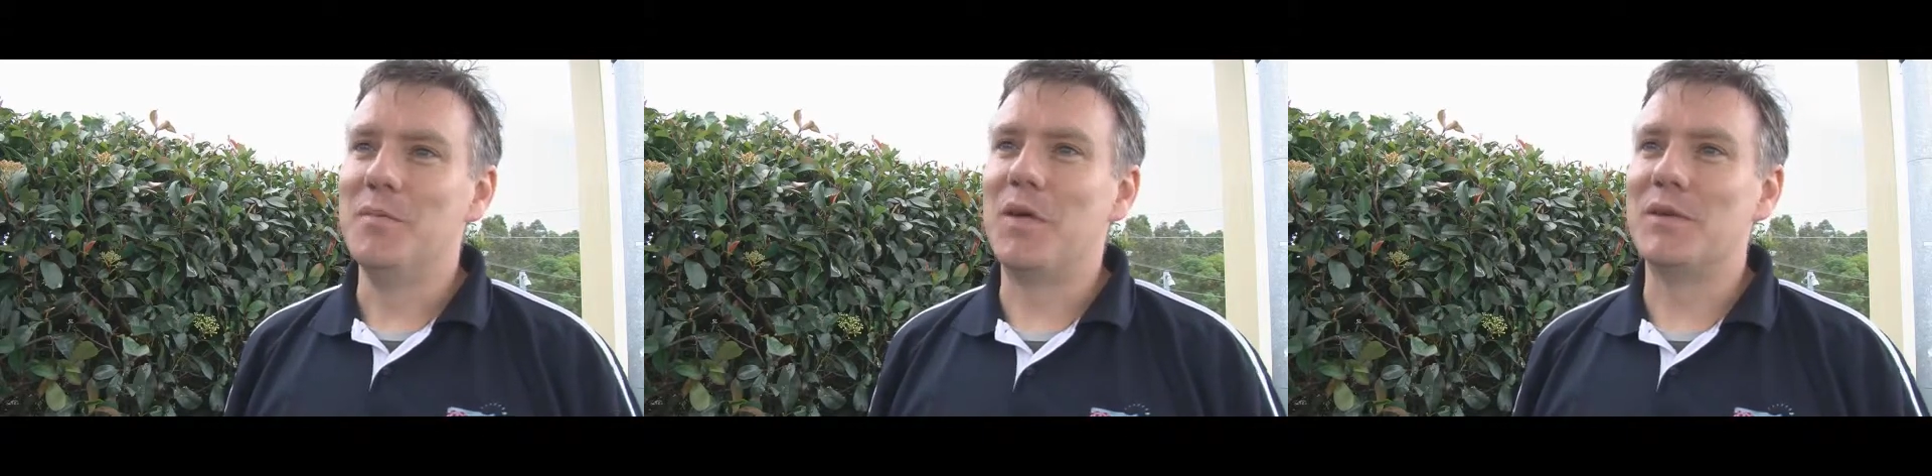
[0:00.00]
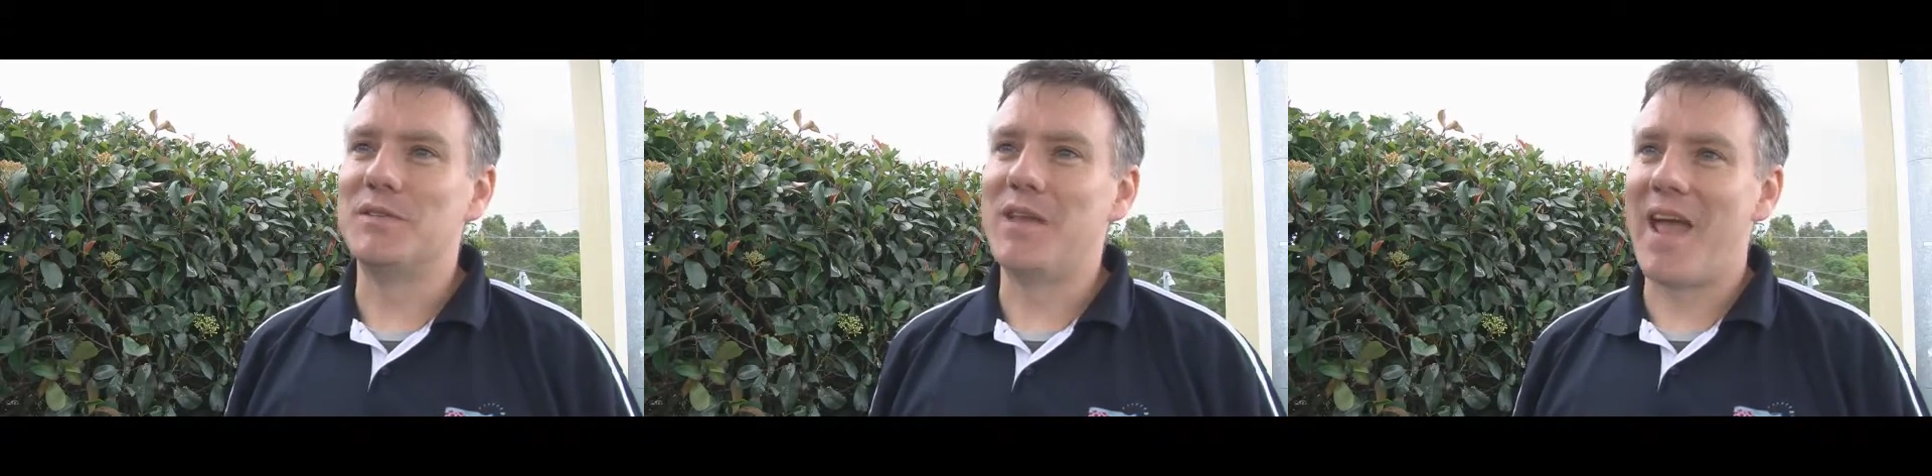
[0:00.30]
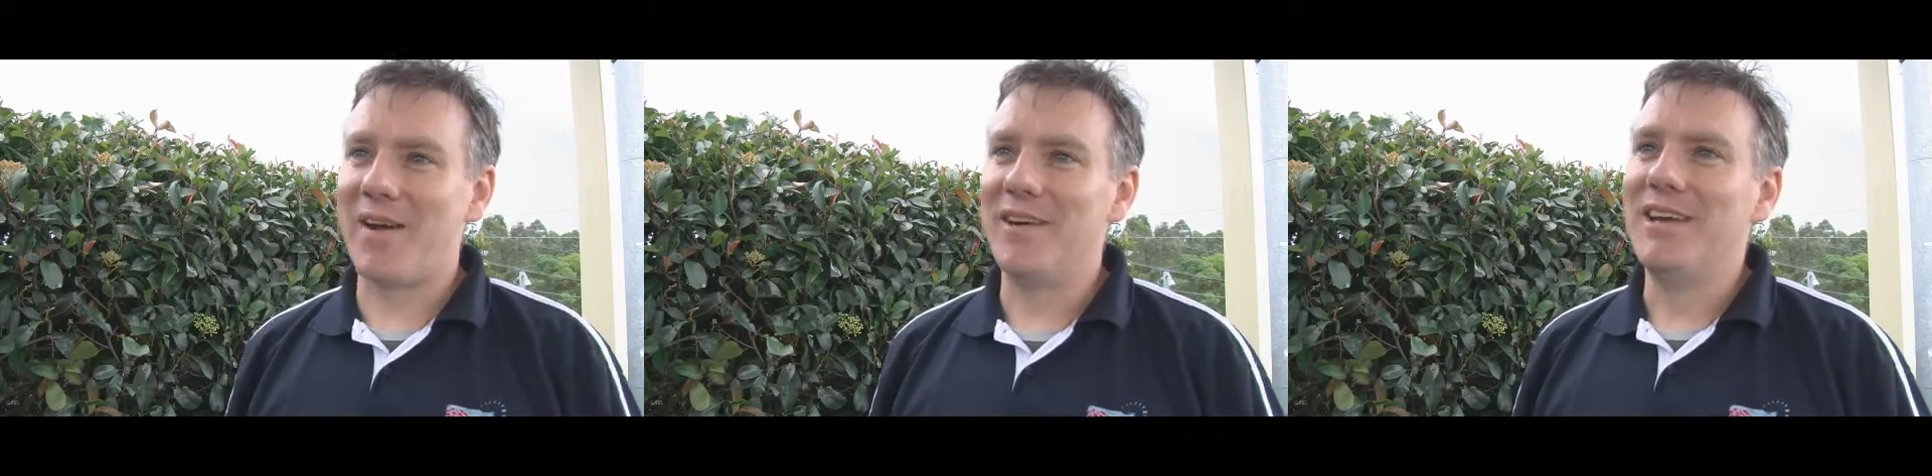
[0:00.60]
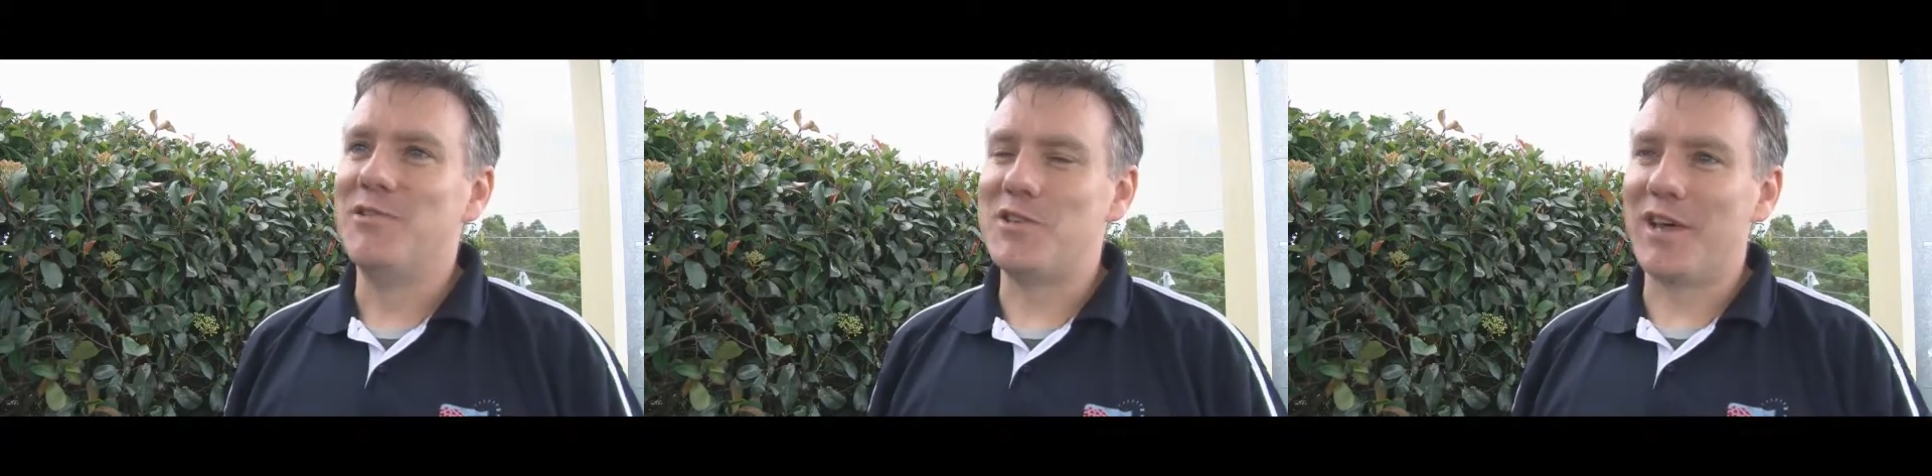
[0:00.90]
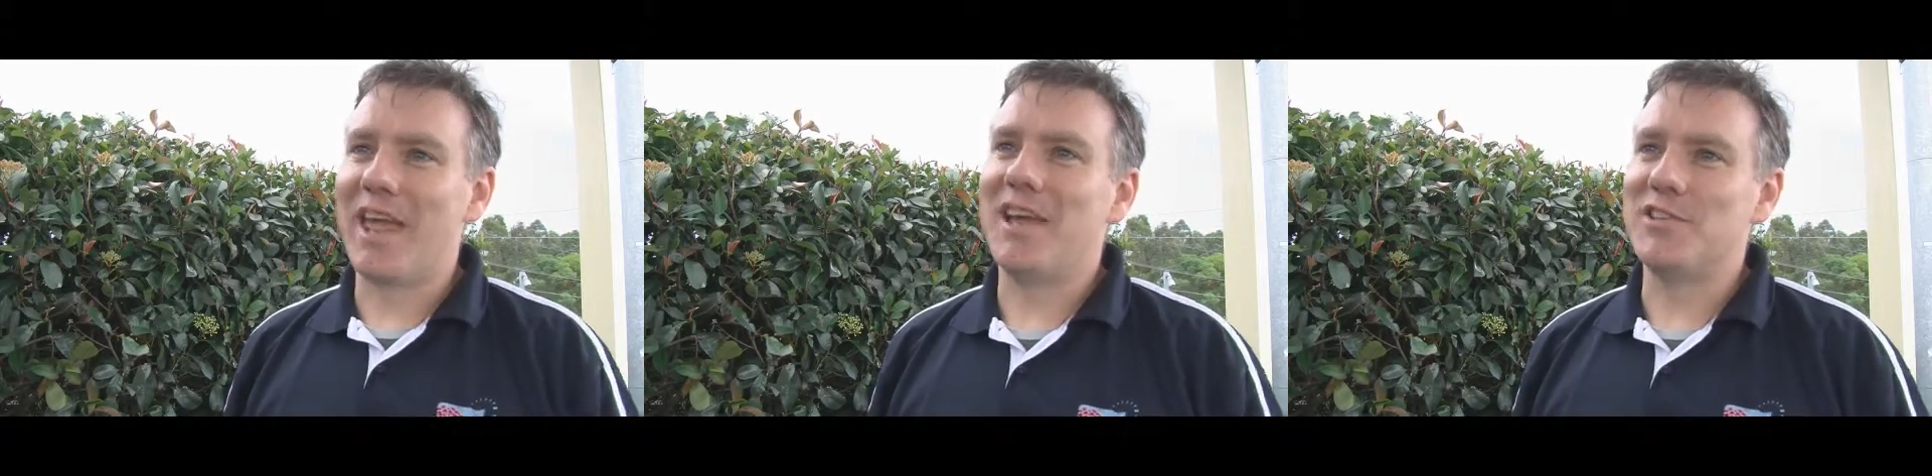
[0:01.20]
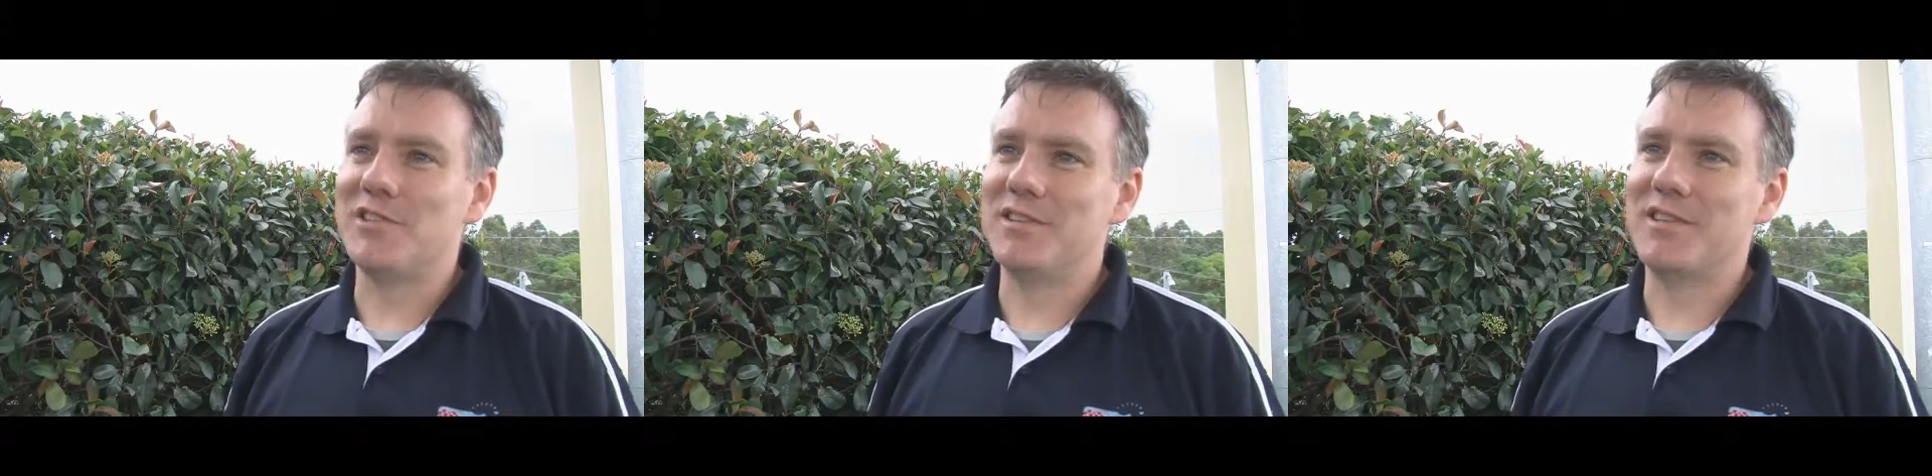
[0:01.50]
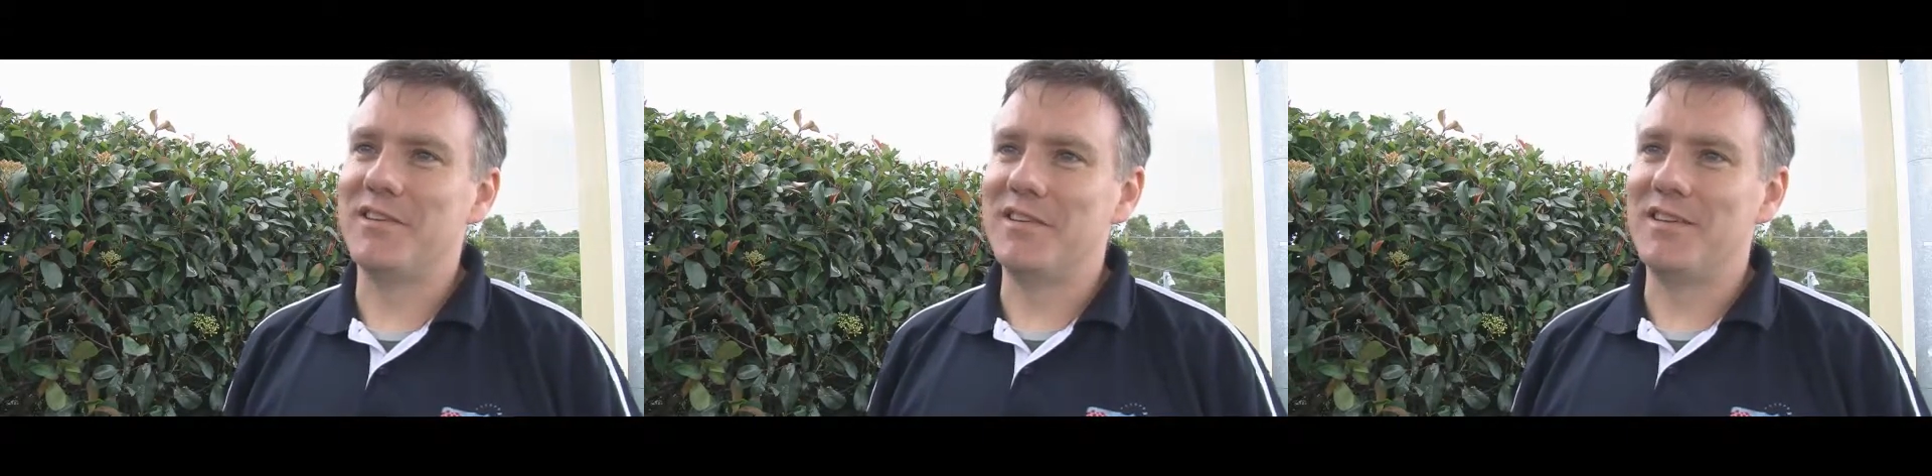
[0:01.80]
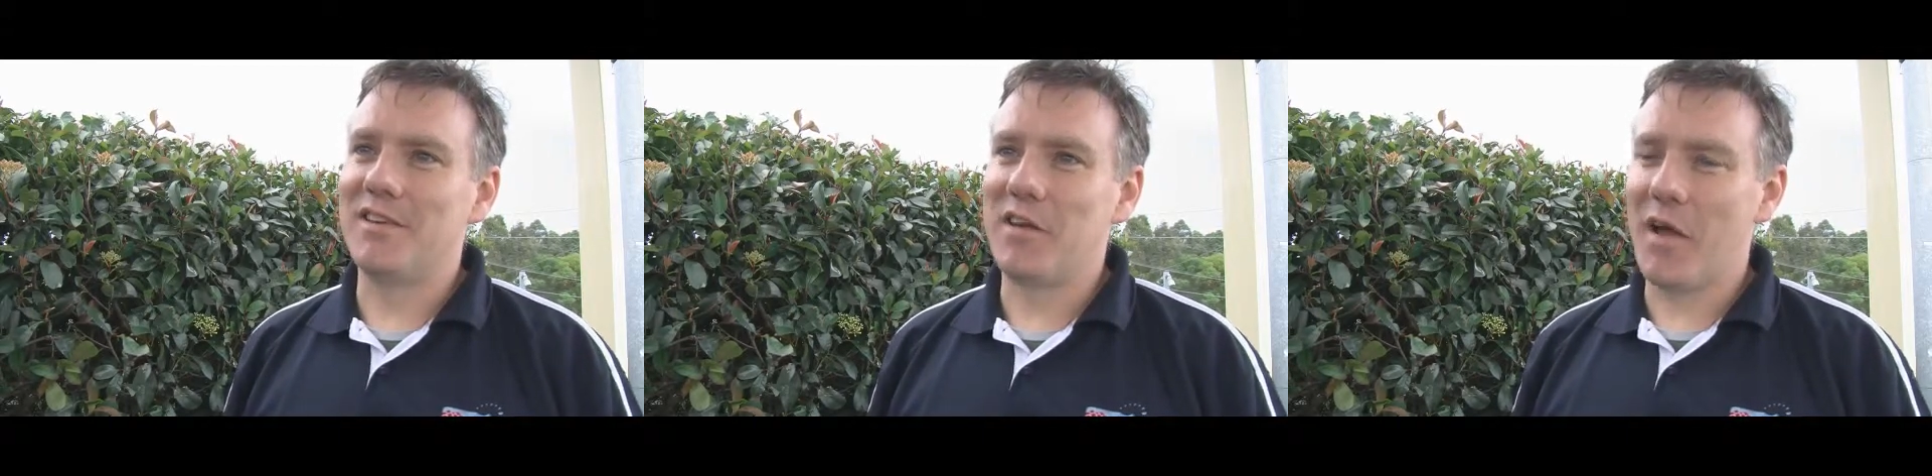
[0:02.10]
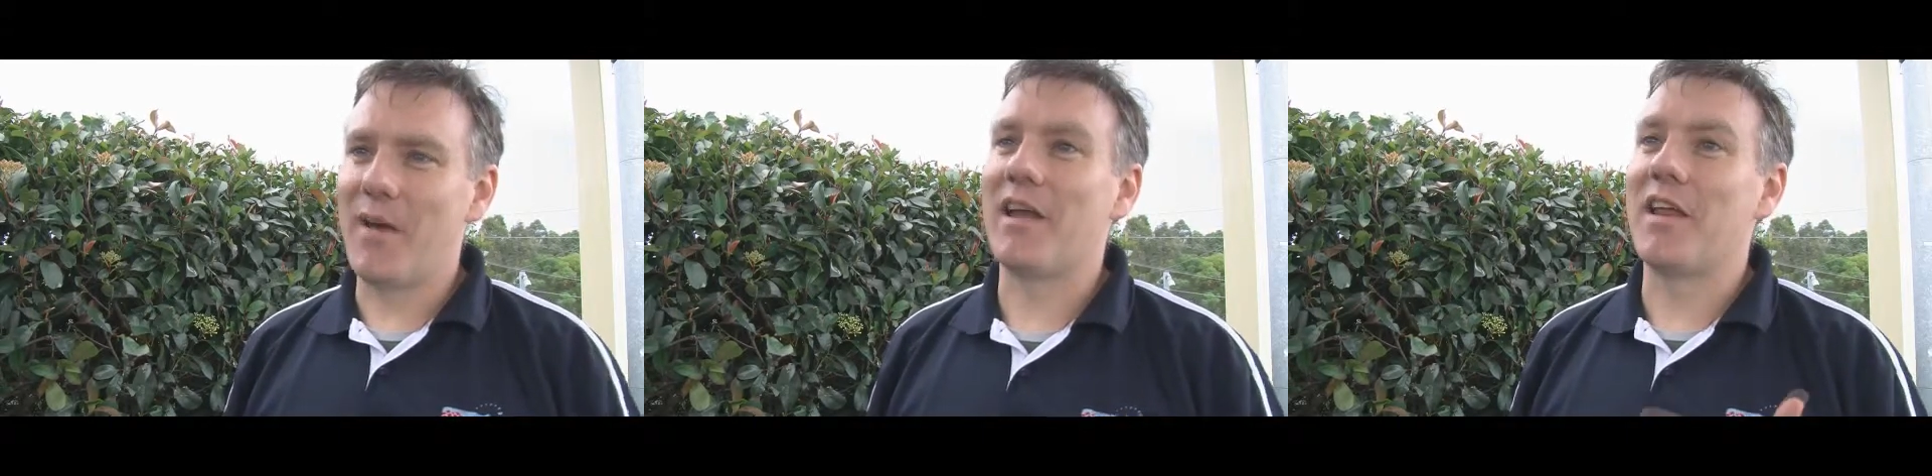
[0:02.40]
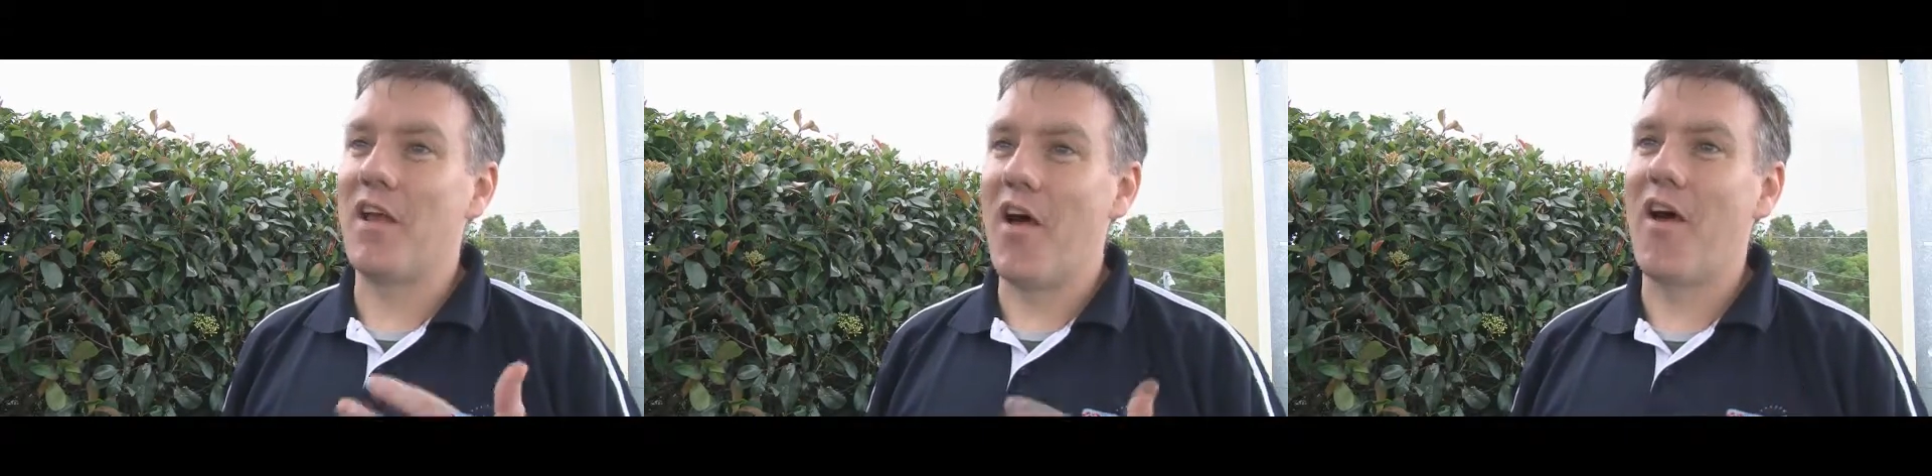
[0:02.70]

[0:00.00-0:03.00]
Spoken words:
because now geocachers can go out and